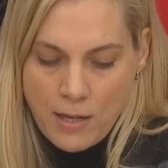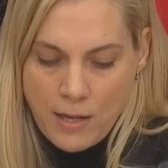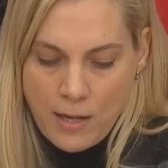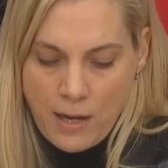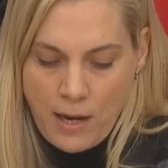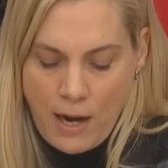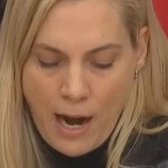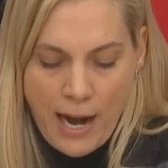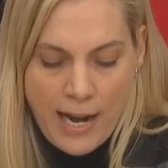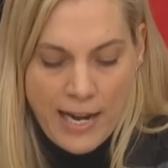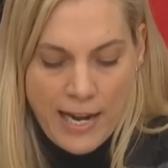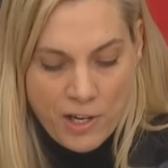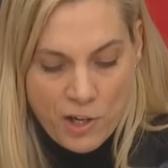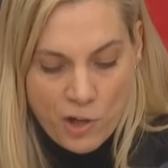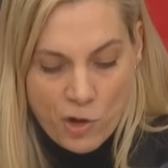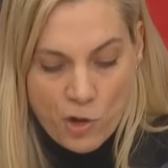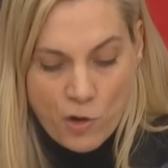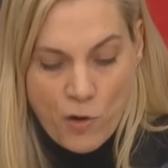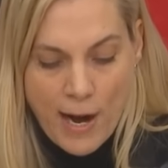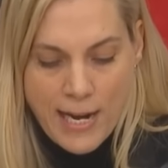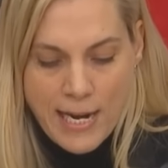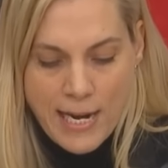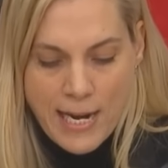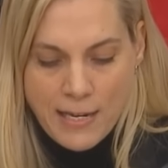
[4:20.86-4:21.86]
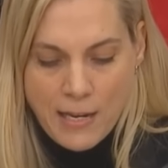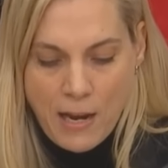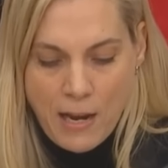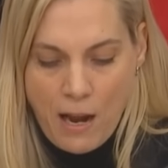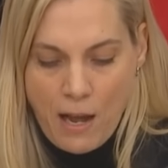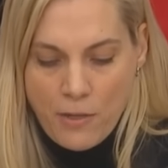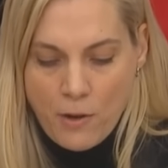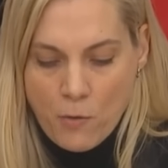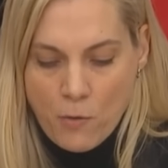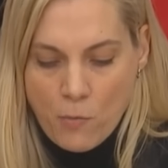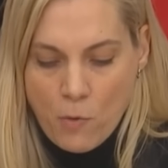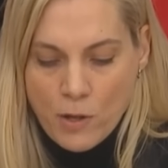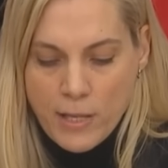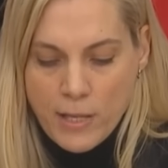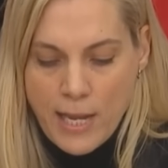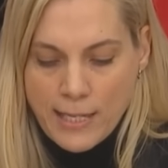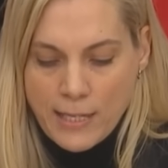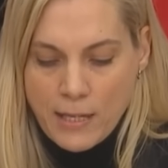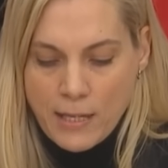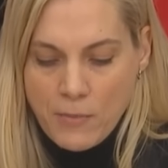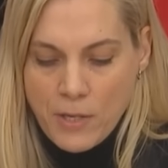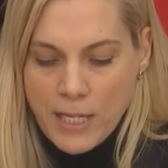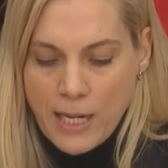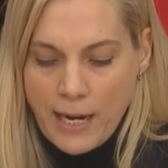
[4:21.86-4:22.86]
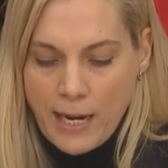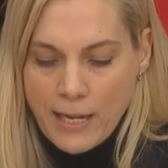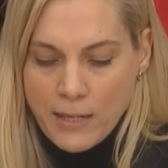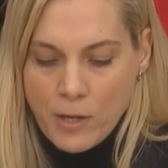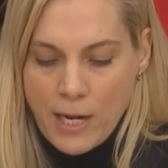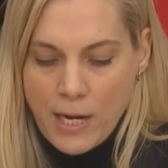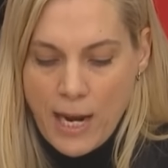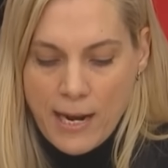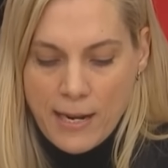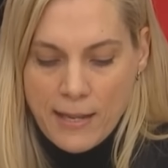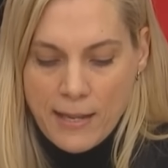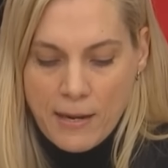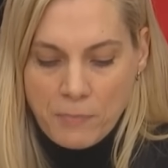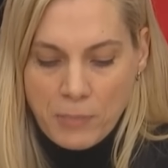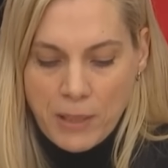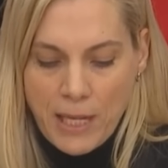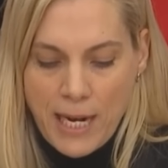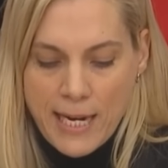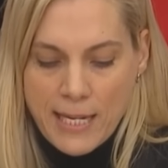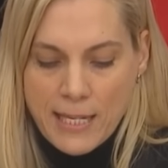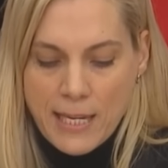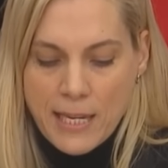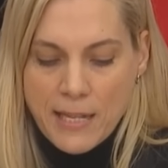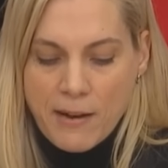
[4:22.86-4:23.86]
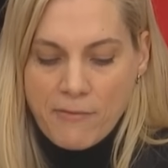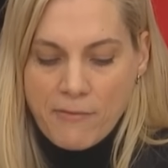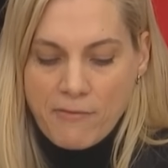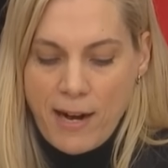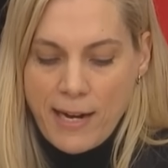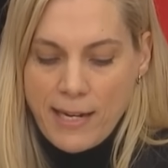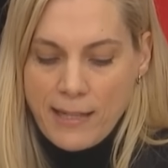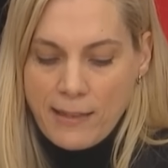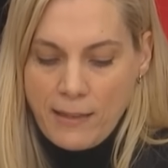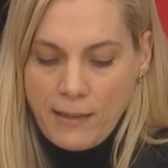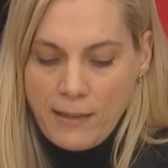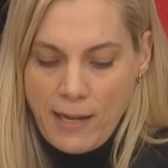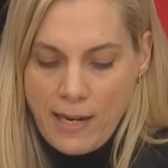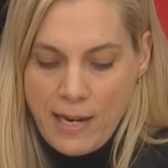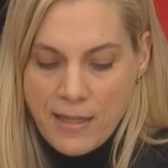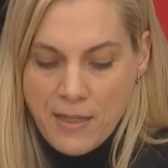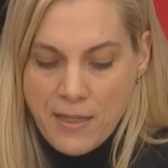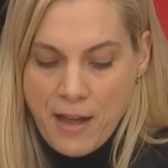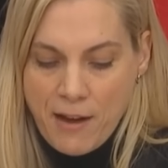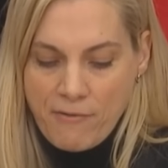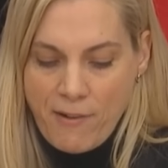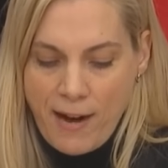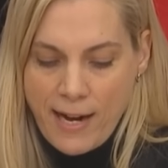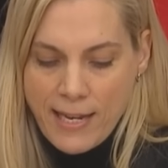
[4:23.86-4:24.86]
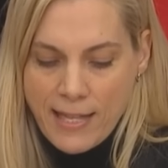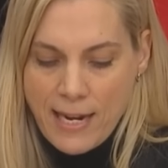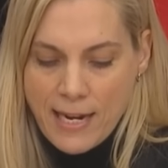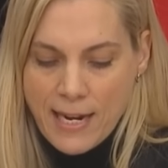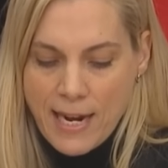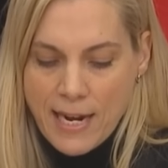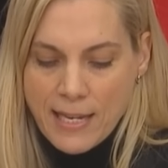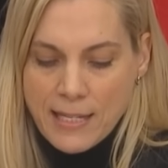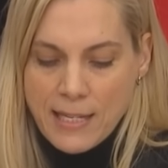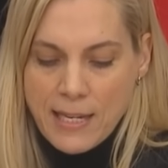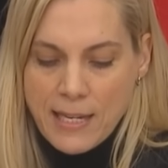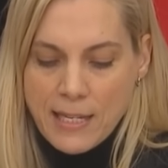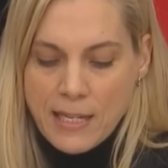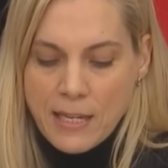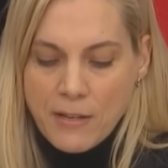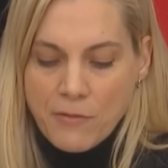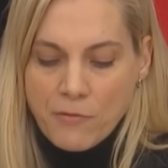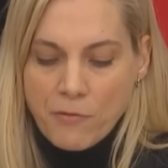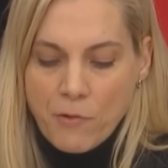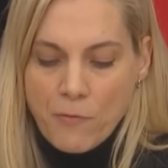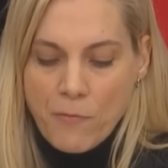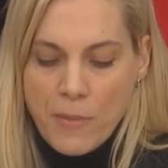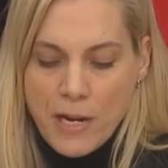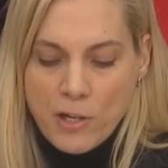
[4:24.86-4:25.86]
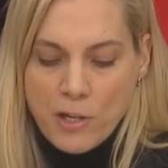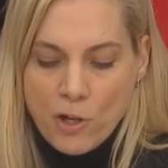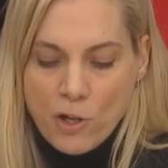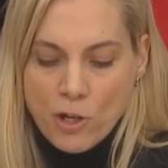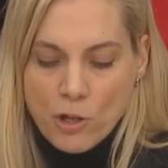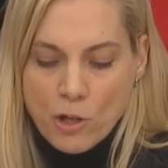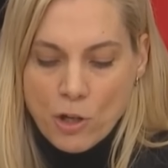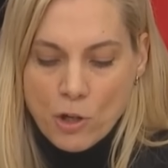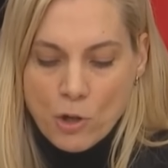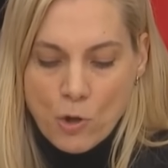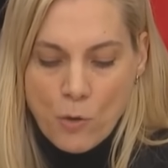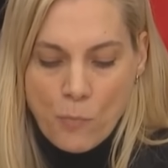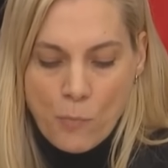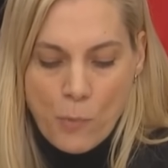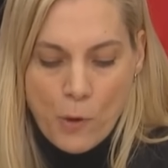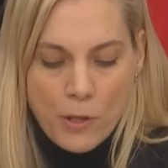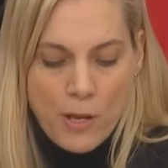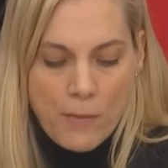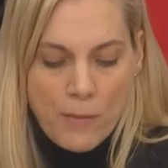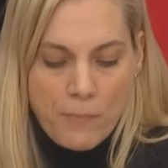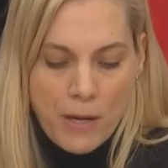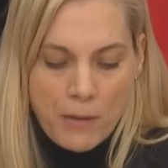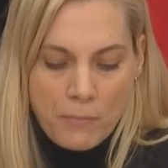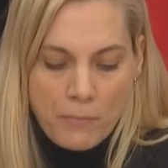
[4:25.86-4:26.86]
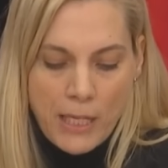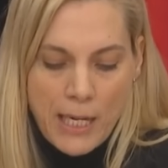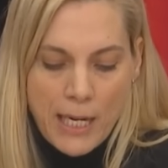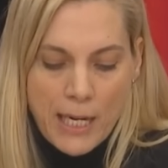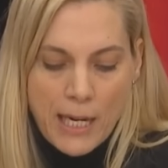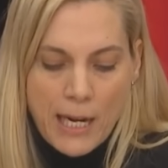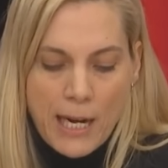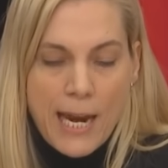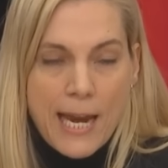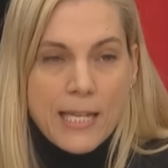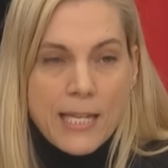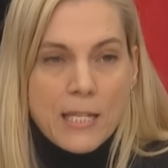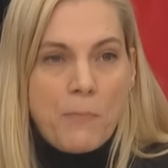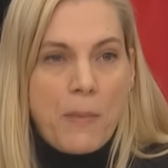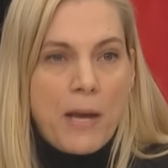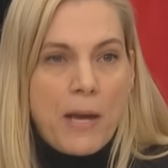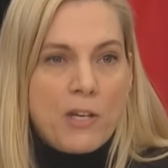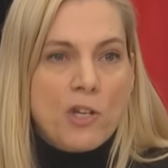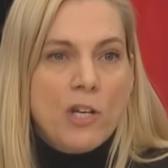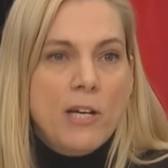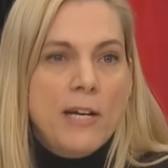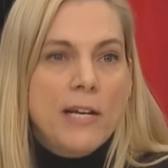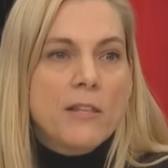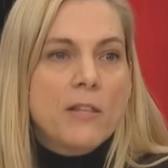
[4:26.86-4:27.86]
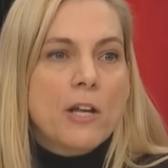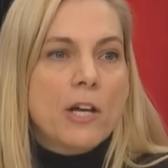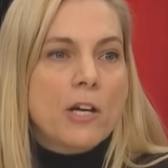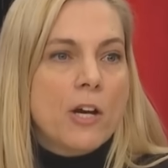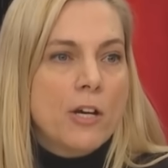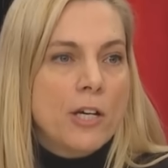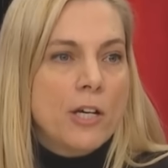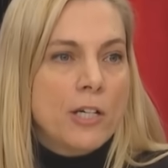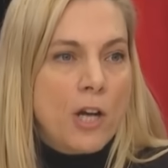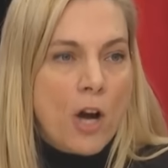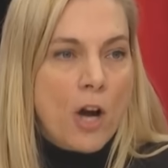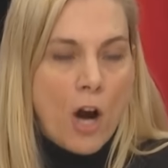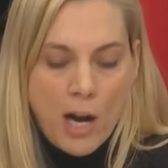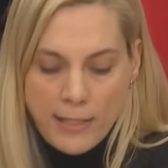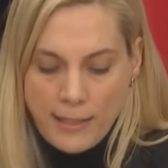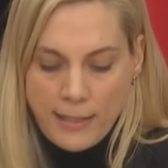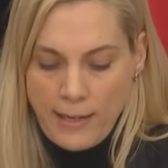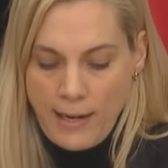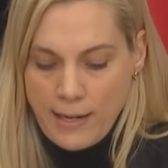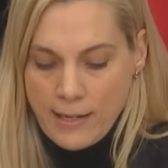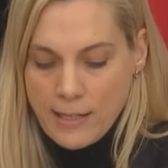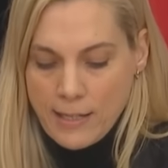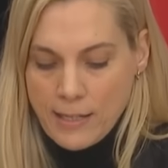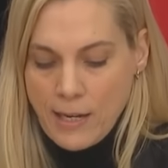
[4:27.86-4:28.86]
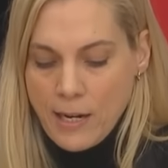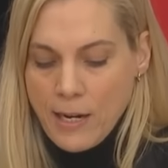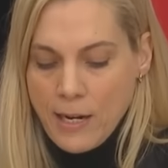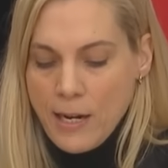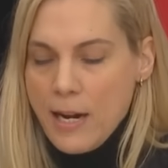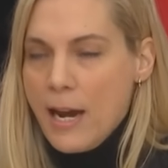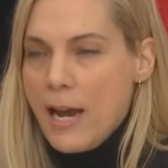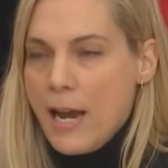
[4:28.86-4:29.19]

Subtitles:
Enshrine in law the role that CBC Radio-Canada plays in the fight against disinformation to support the public, especially in the current context.